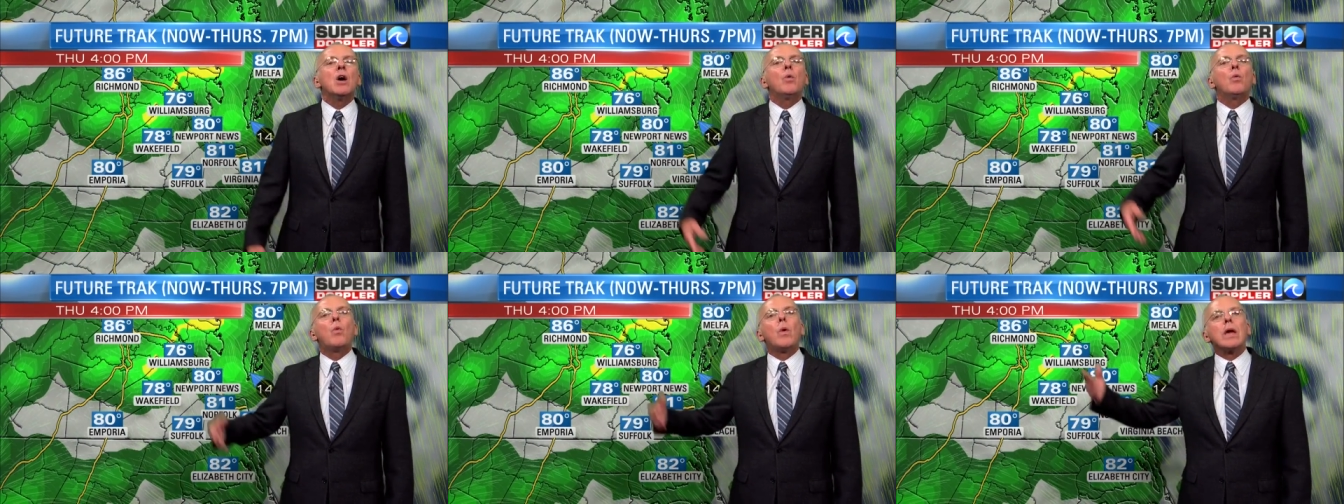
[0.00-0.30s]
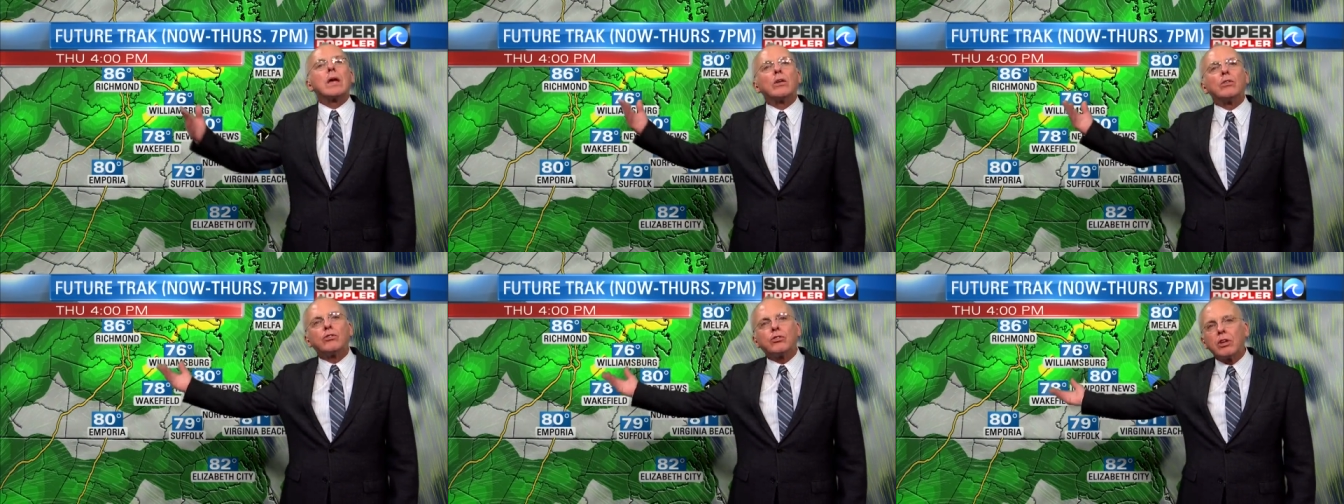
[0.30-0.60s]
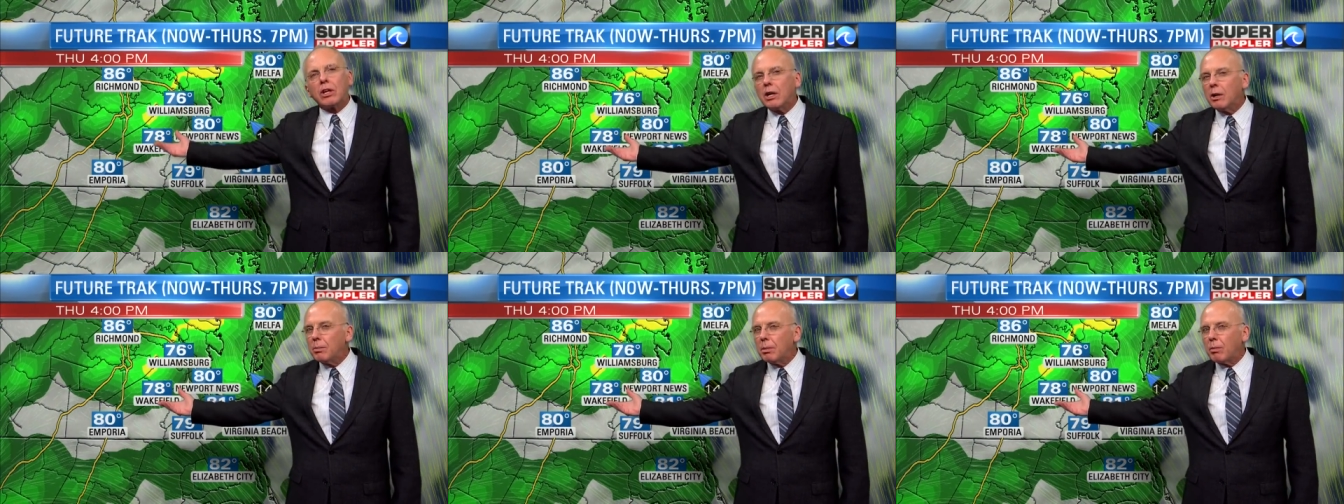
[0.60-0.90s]
we could
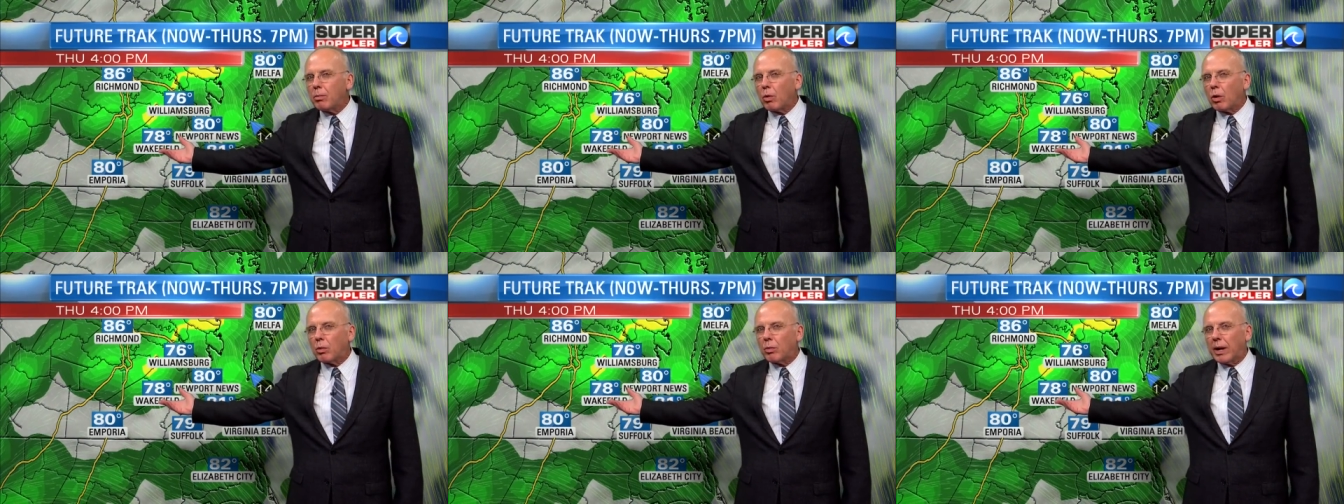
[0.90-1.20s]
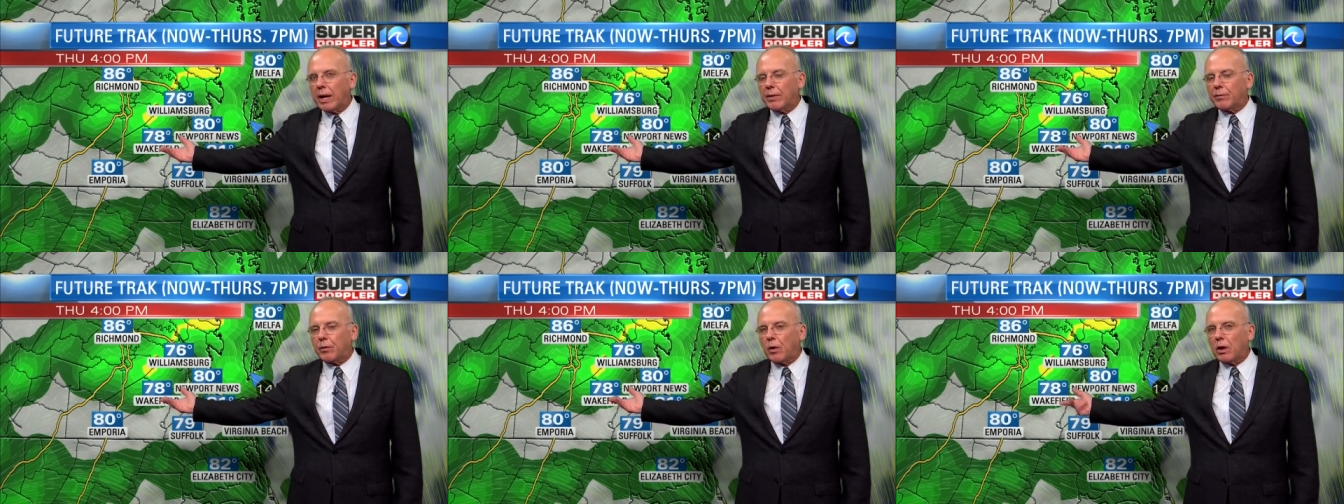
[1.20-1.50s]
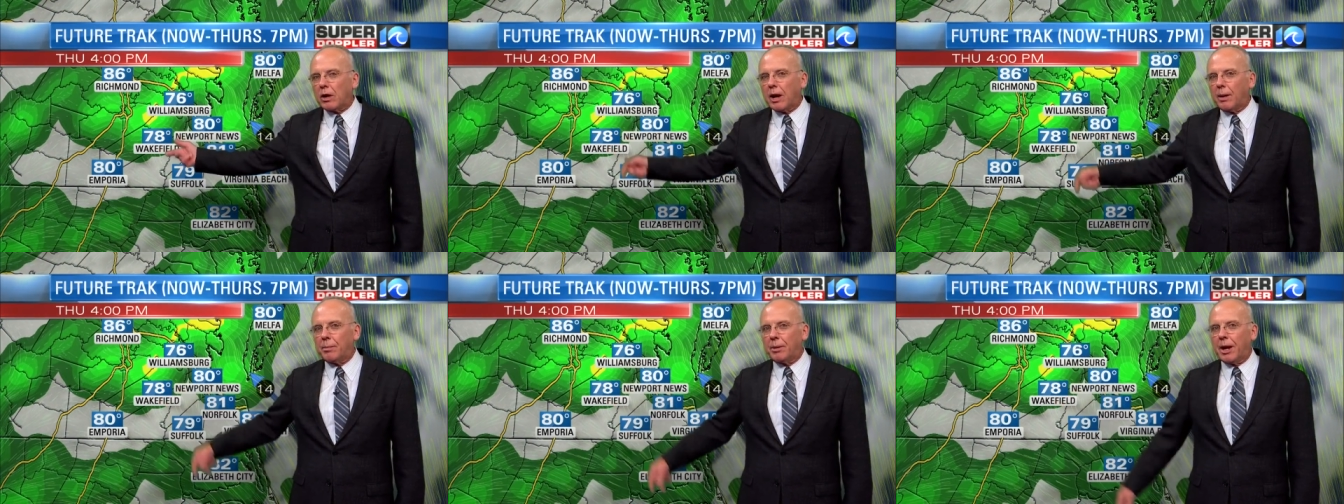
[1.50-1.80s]
see a little bit more
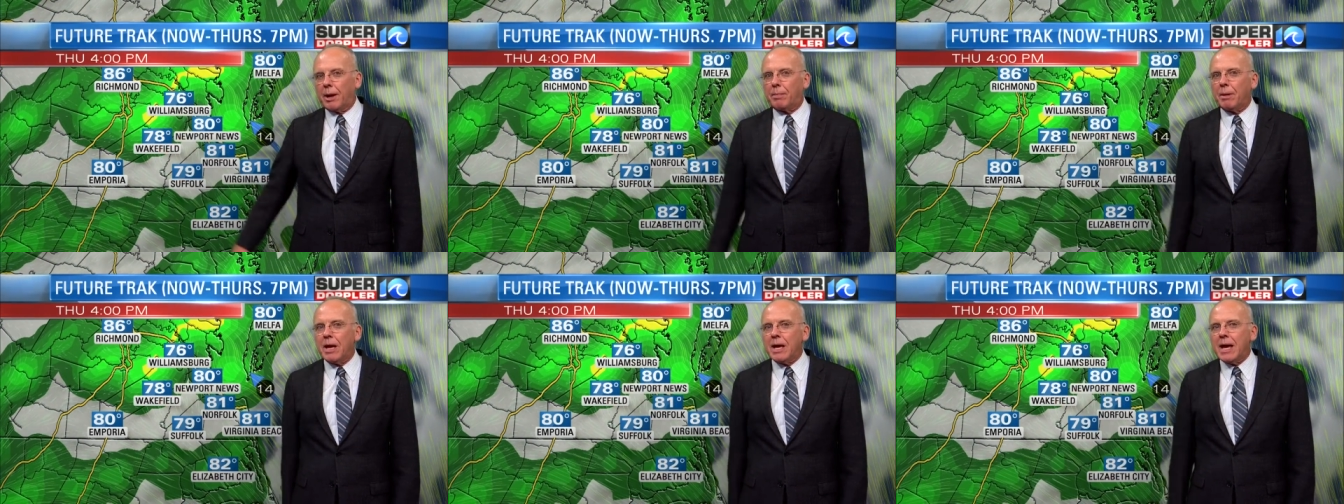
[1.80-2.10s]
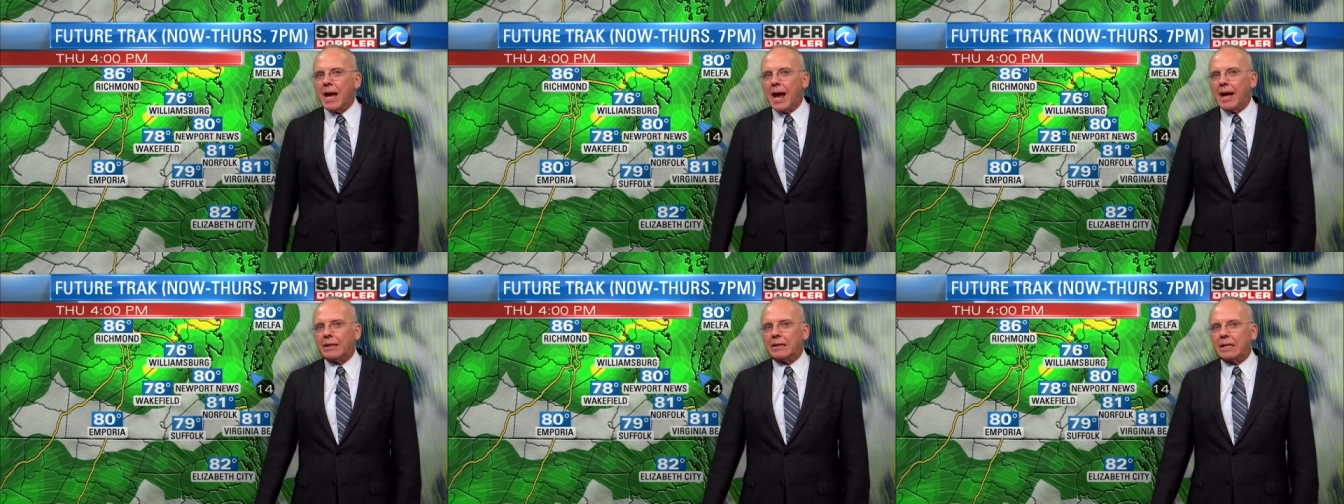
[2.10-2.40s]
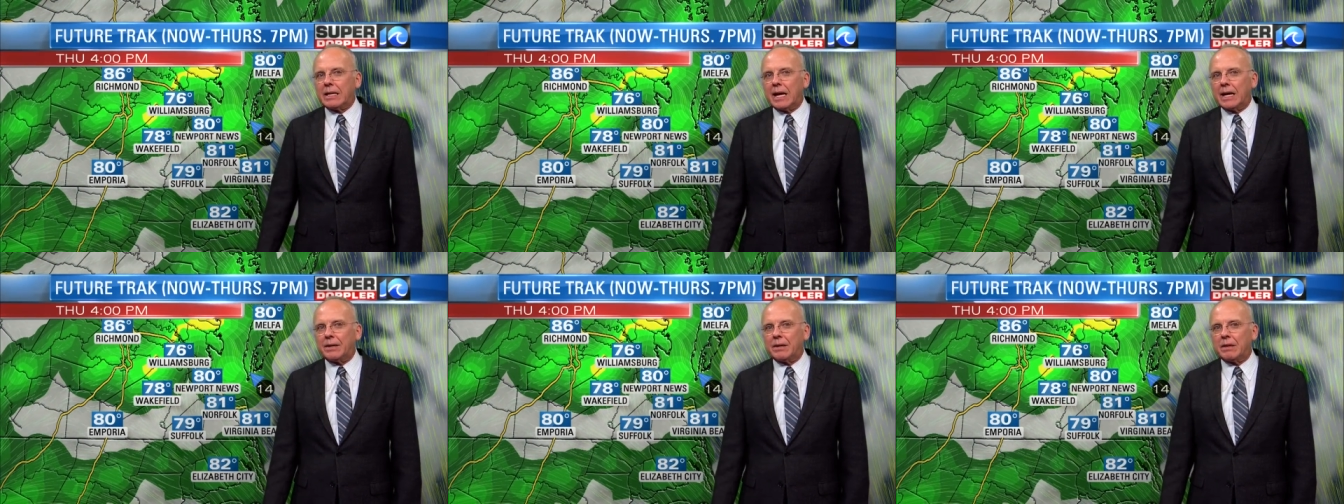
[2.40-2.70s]
rainfall coming up at
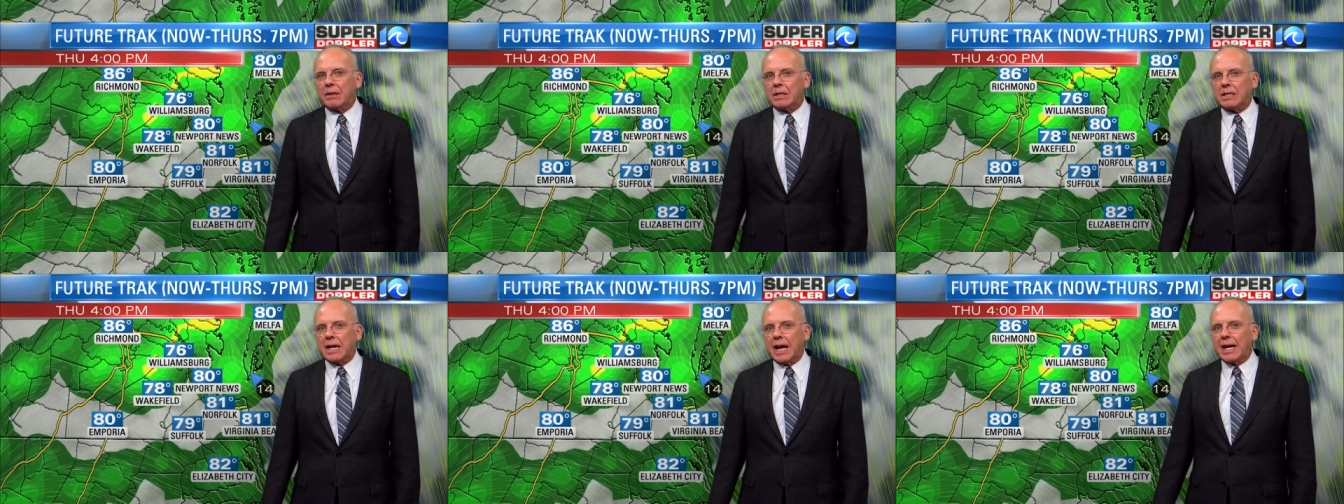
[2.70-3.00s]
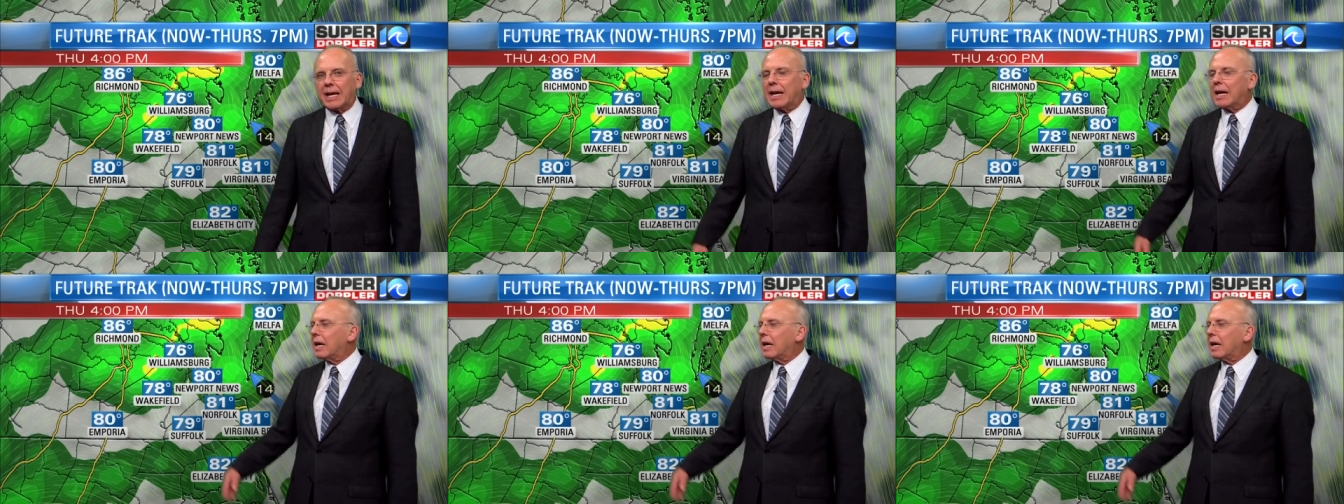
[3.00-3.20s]
the end of the day.